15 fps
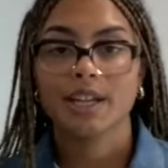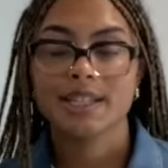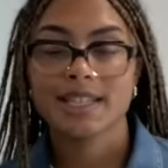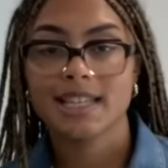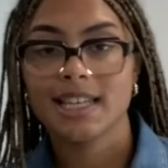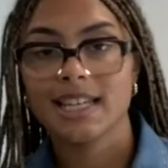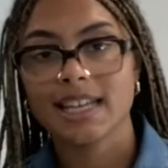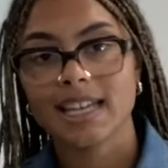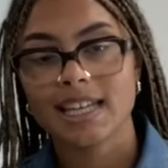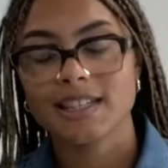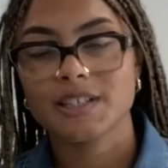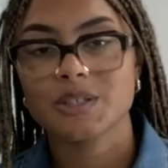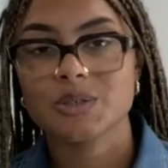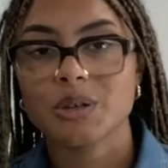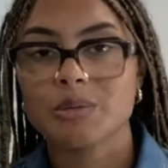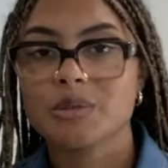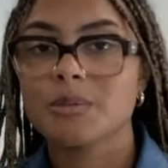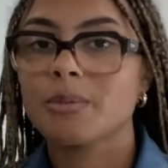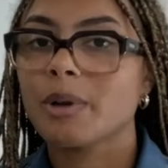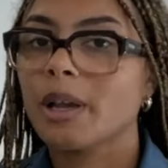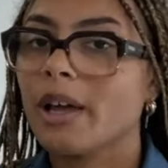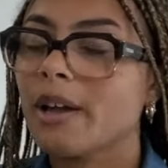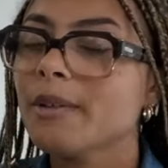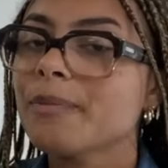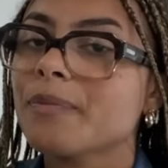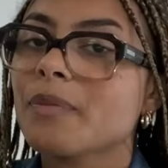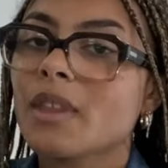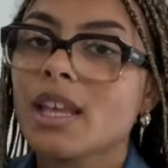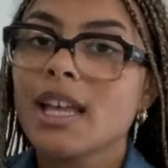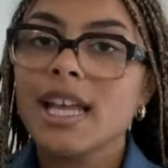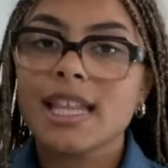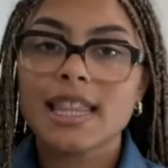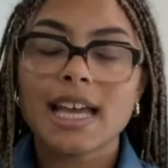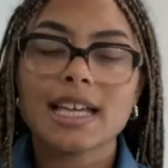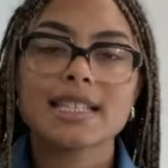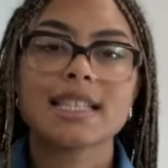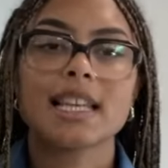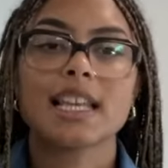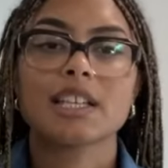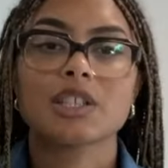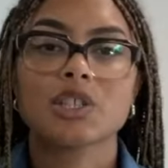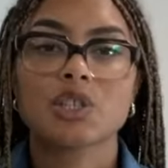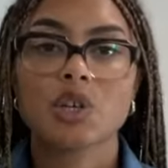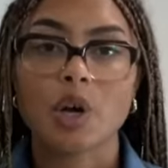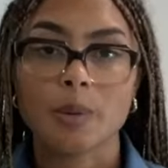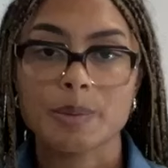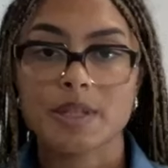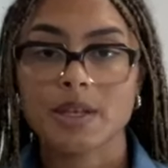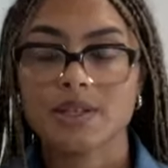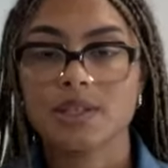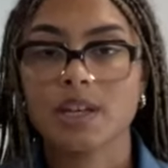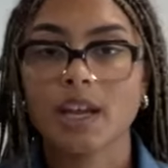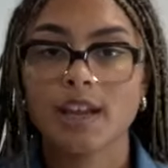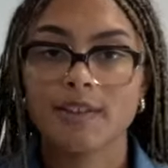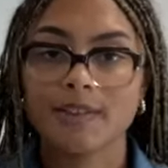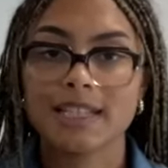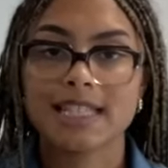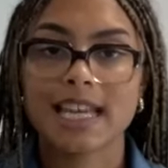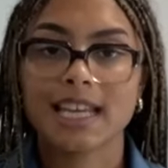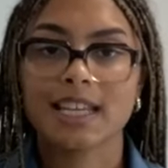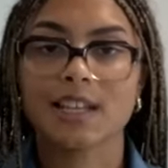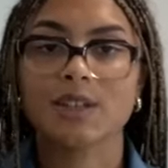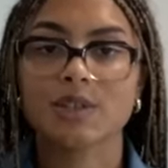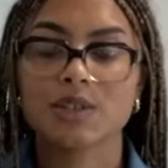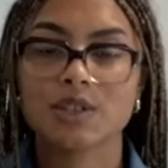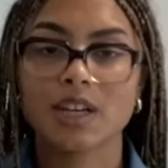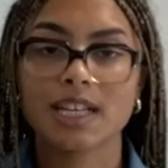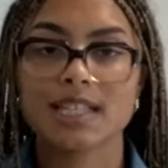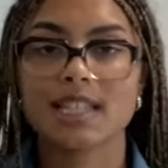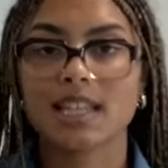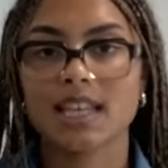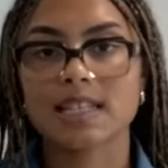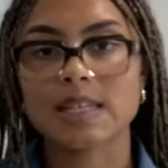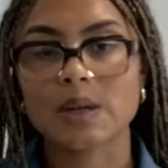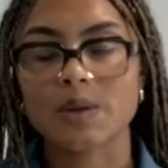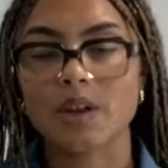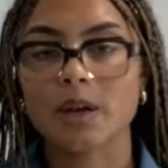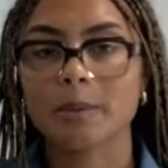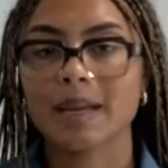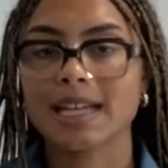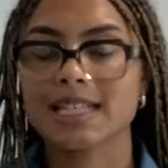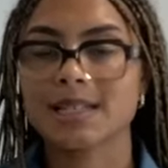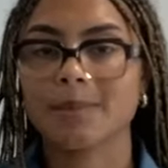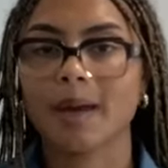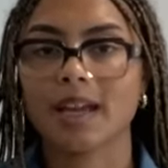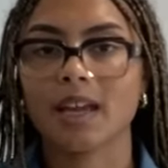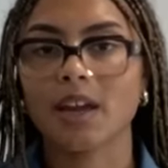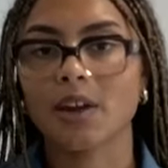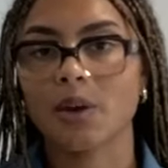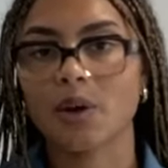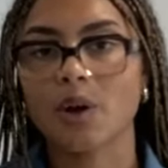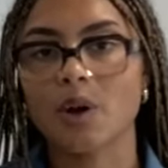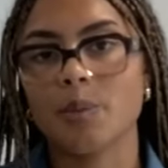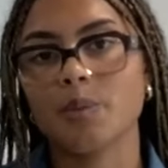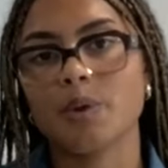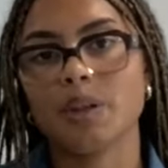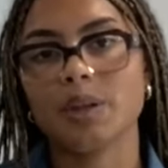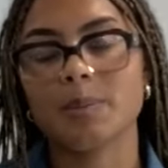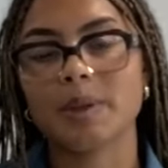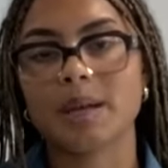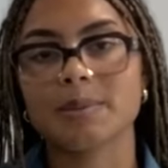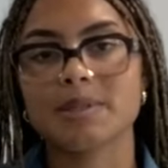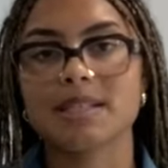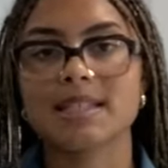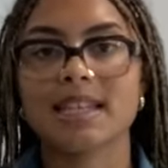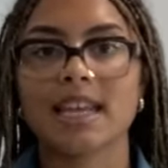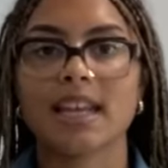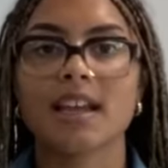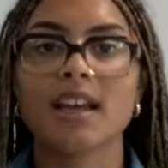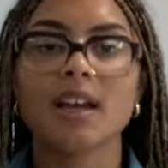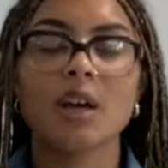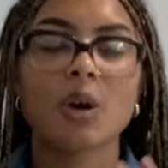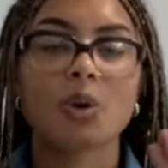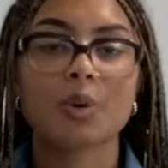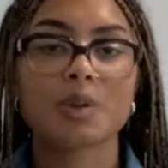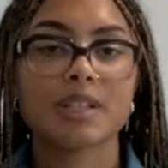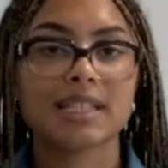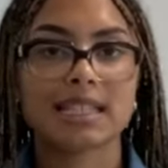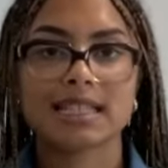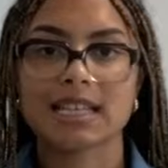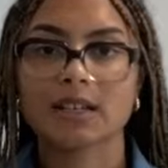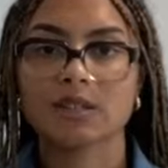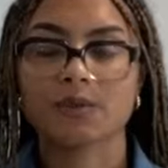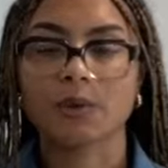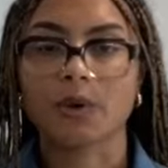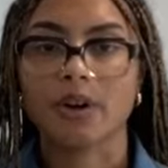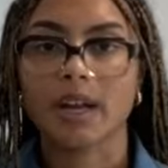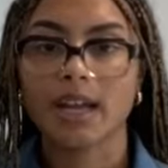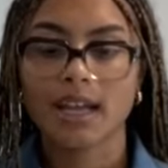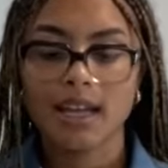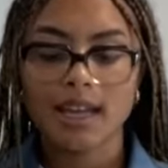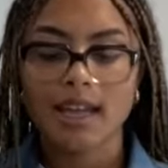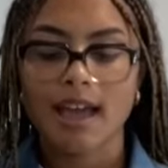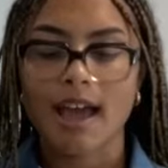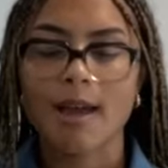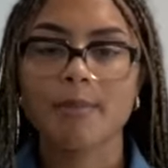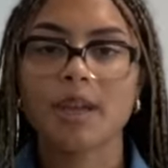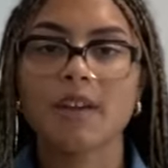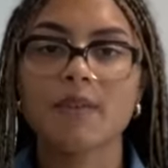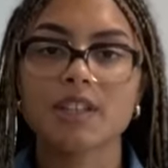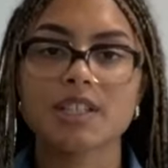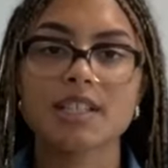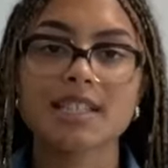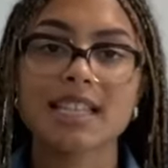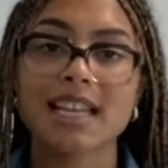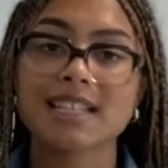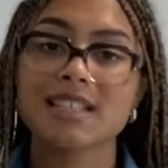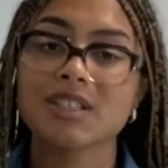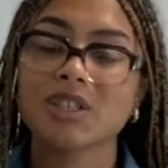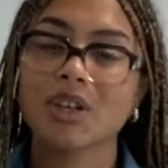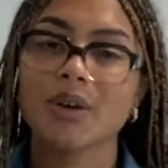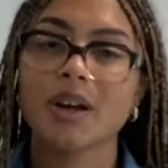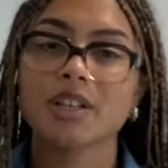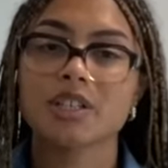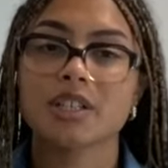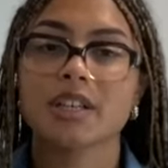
to the link in the description below. That is the link to shop, so it should hopefully take you straight to this on armcandybagco.com, where you'll be able to see all the details for it. But if it just takes you to our